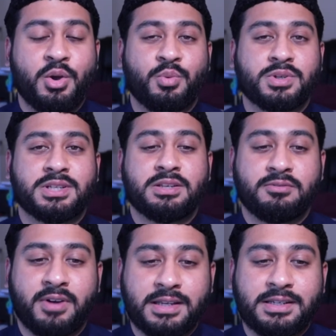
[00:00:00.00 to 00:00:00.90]
was
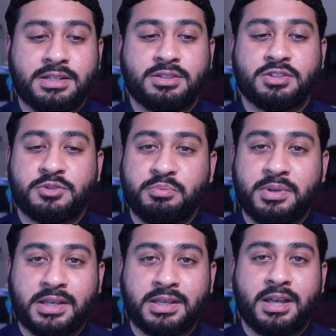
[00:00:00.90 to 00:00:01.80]
invited to
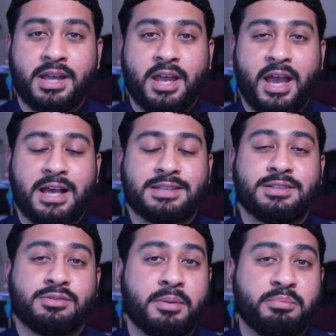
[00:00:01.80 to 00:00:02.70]
speak as
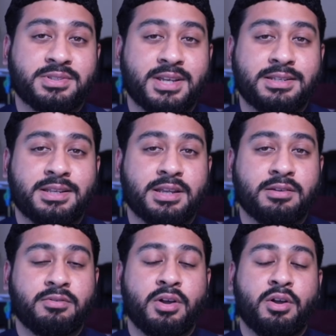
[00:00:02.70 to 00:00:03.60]
the
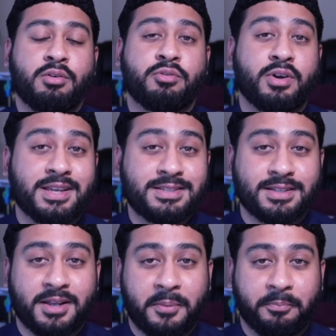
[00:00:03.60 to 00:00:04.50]
representative for
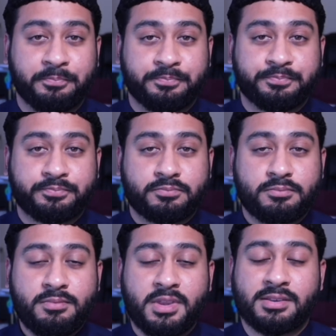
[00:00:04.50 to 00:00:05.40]
Islam.
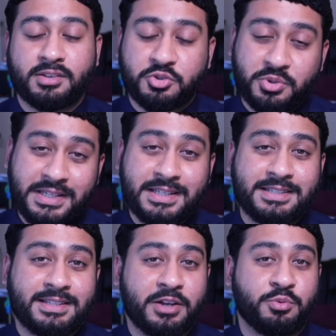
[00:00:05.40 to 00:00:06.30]
The
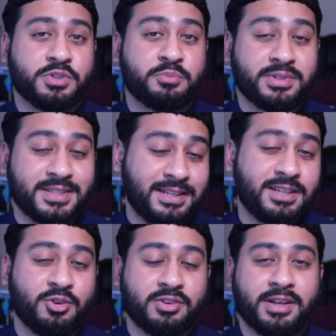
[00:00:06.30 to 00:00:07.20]
treatise that was
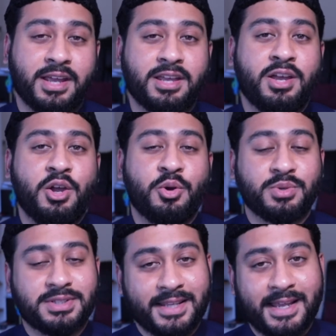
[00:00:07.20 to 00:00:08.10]
presented on the day
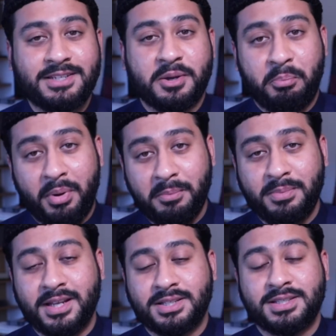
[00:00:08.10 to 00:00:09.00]
was later
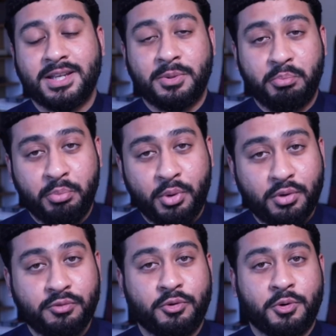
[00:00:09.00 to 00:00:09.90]
published in
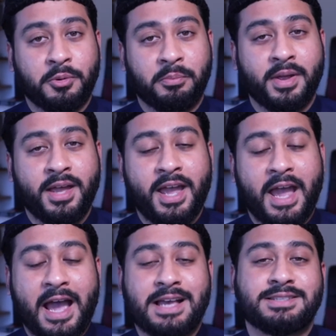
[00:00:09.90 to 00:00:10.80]
book form
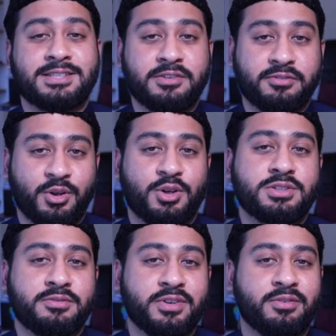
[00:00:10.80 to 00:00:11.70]
as the
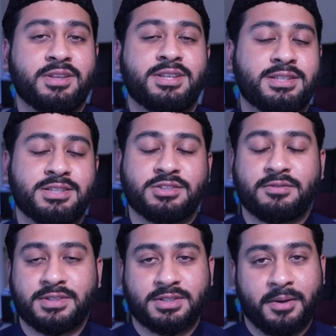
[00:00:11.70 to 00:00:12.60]
Philosophy of the Teachings
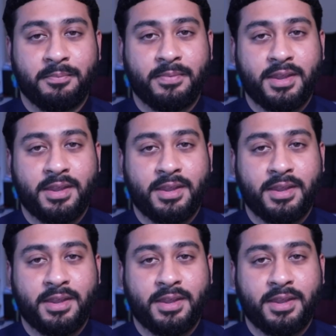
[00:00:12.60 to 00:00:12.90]
of Islam.